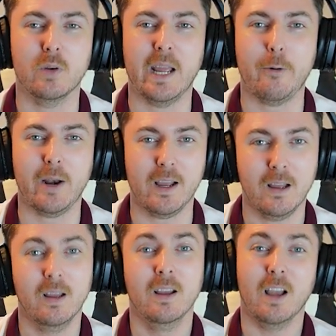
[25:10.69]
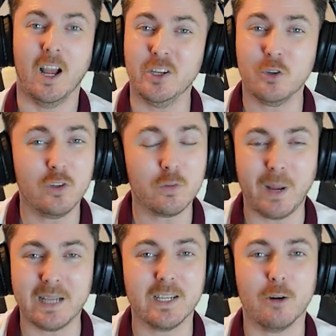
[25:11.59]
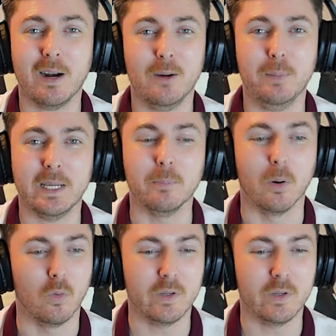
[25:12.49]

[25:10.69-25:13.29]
area, and you can just pass it around people.